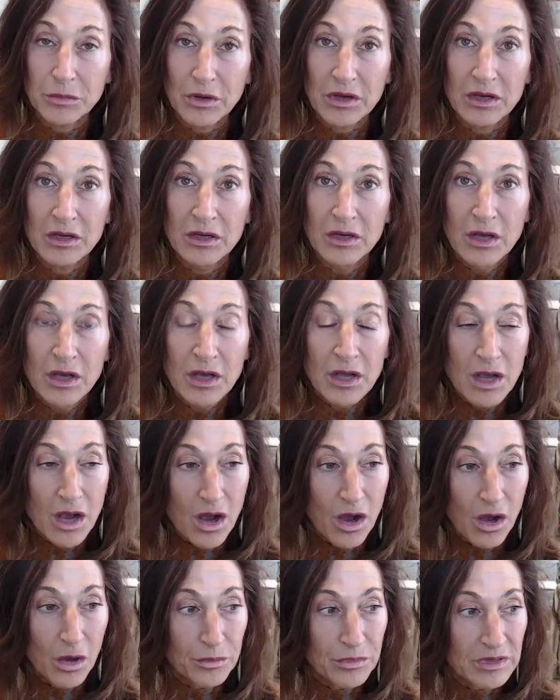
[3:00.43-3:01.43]
But
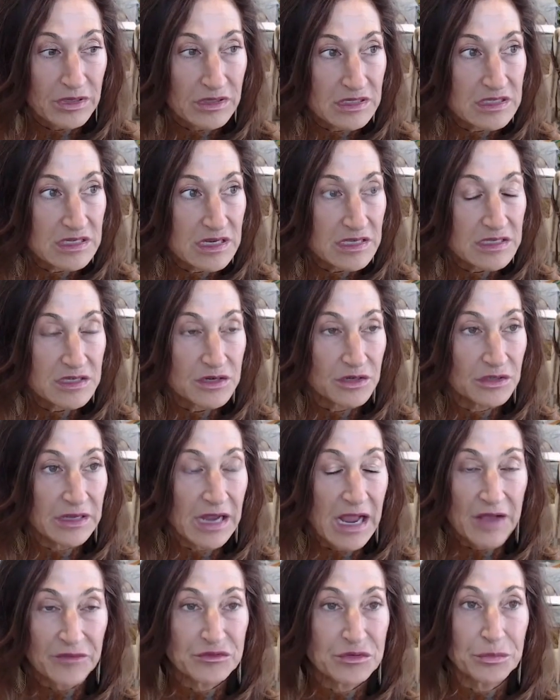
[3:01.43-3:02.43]
it doesn't necessarily
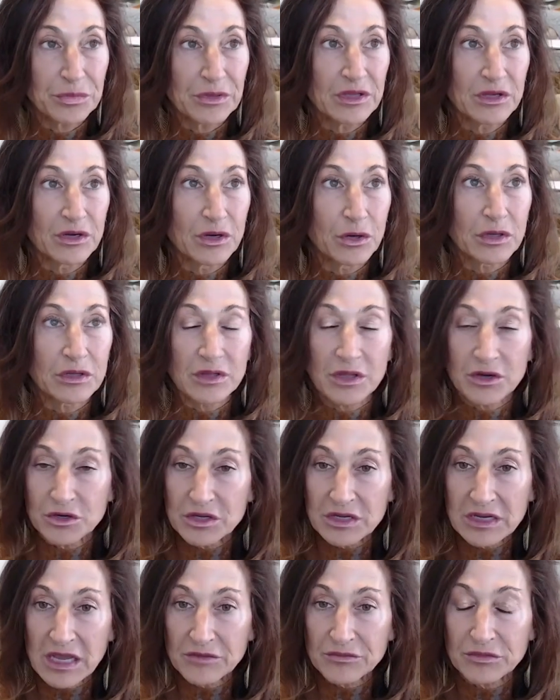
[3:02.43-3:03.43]
have to be, a letter
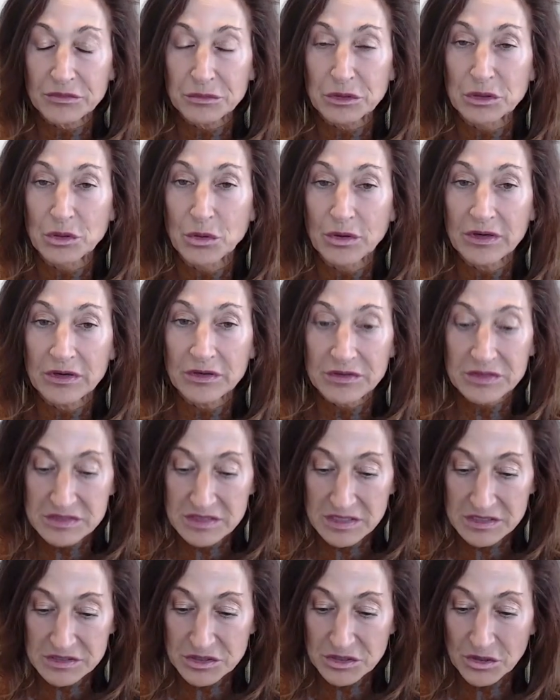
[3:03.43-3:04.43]
you get from a lawyer that
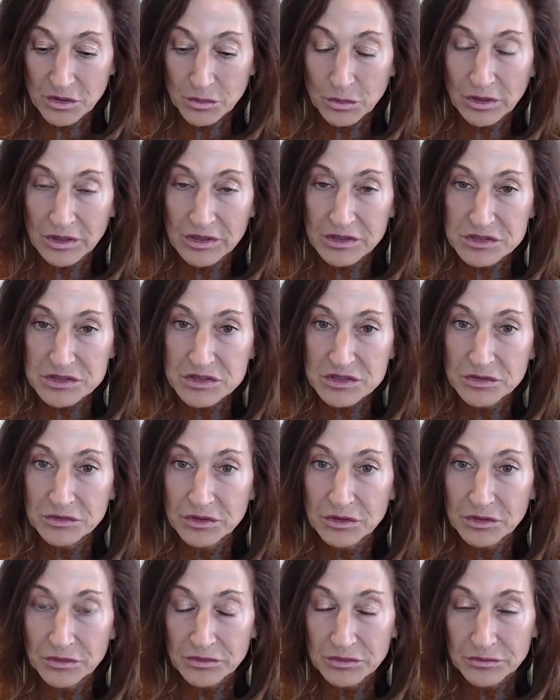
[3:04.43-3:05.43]
says, we're going to sue
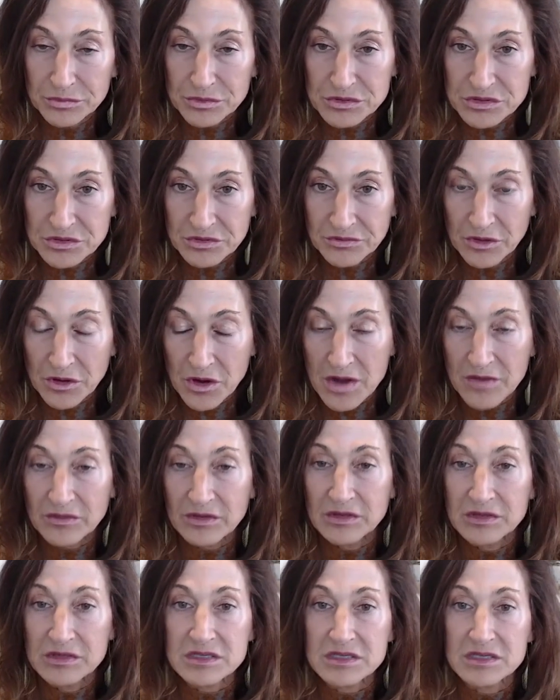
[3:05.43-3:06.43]
you and preserve your
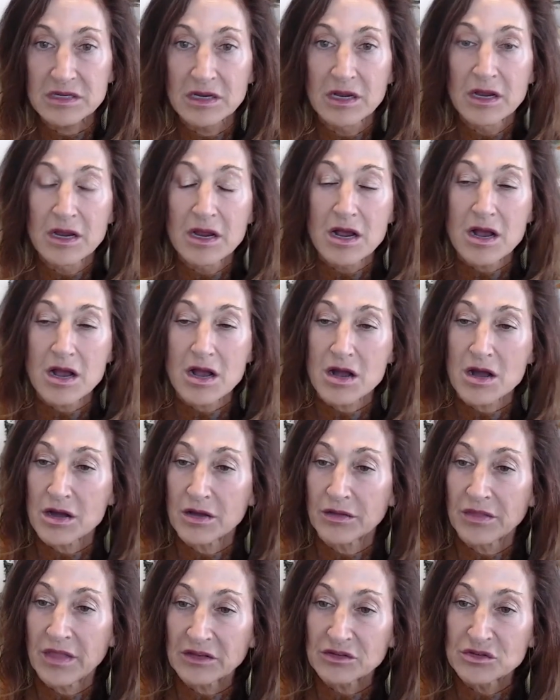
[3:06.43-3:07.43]
evidence.
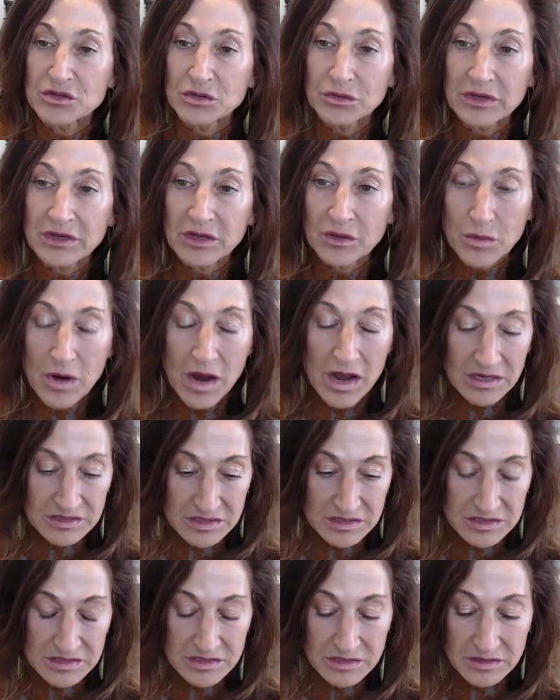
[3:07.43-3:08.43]
That duty
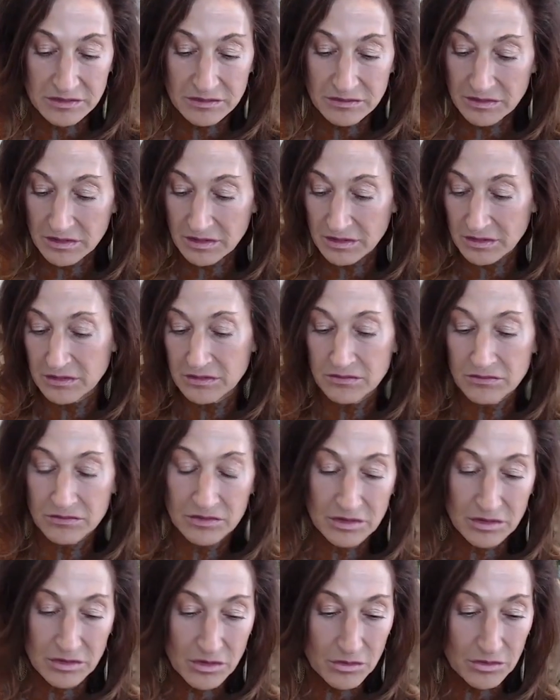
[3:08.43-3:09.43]
arises
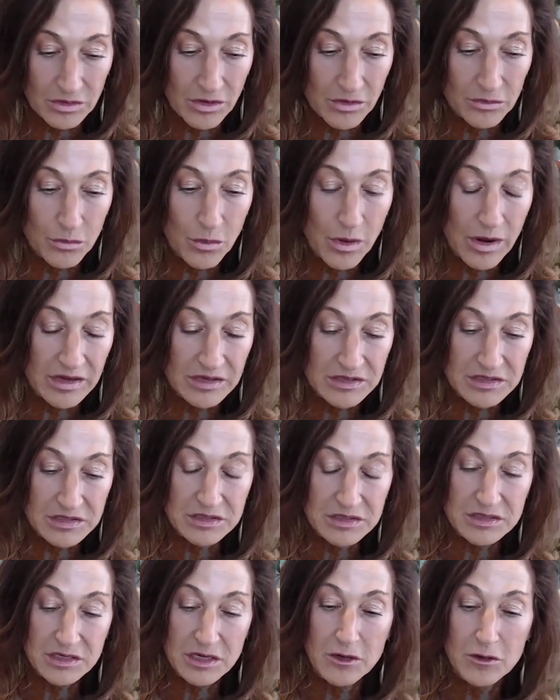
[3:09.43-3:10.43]
in other ways.
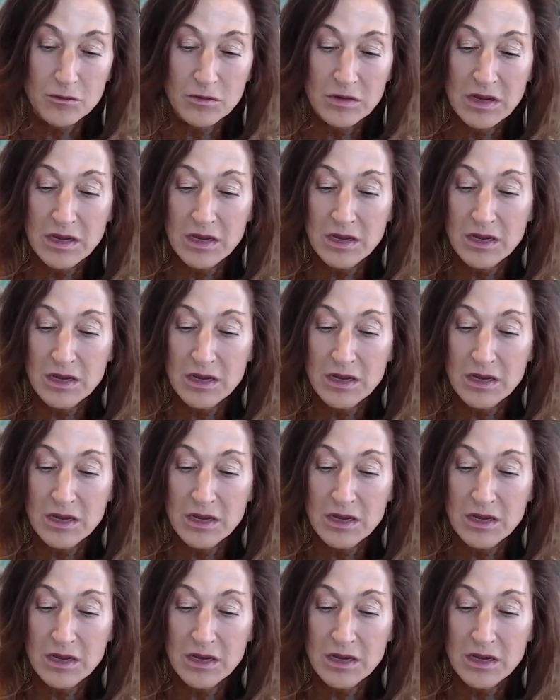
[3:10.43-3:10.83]
And so